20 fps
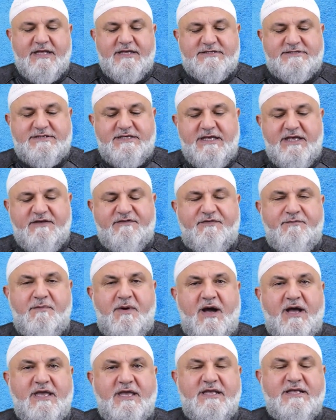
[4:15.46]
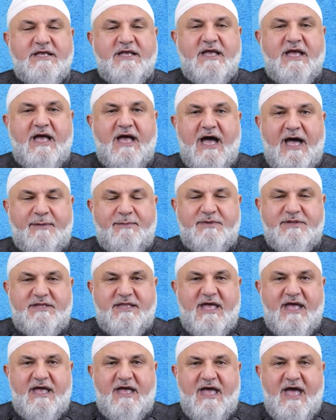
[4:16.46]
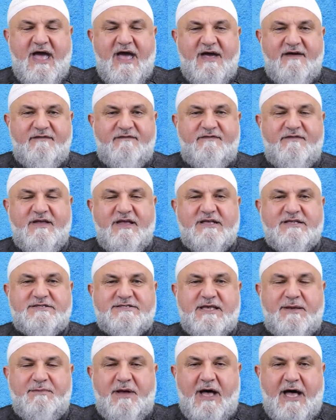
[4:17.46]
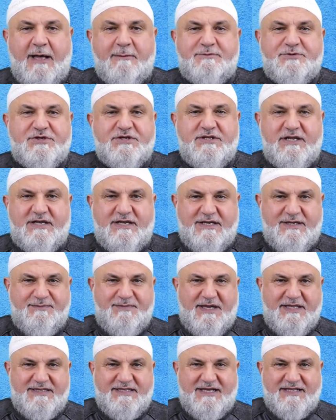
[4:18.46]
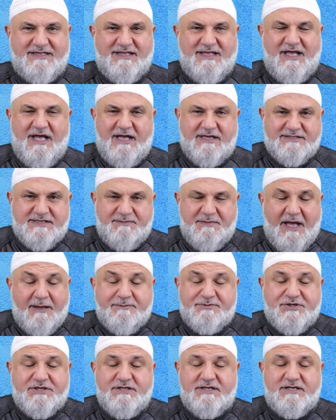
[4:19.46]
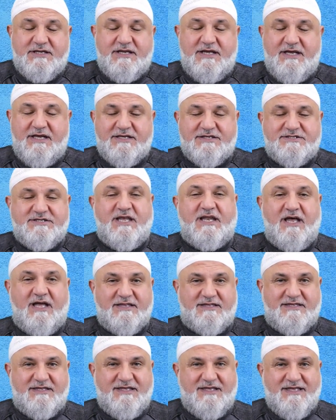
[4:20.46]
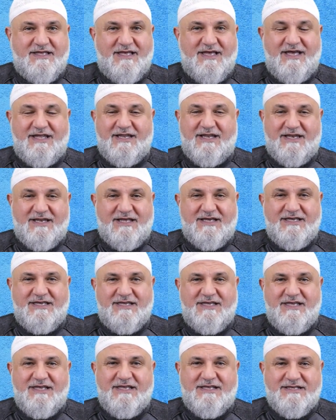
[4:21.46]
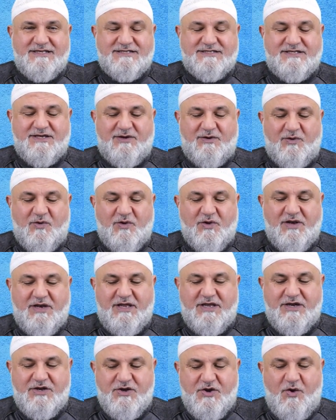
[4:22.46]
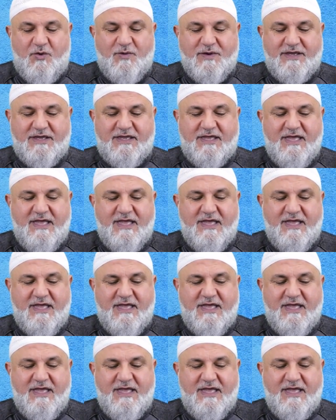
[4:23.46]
see if my abd have some optional ibadat, some optional uh, salat. And Allah is the all knowing.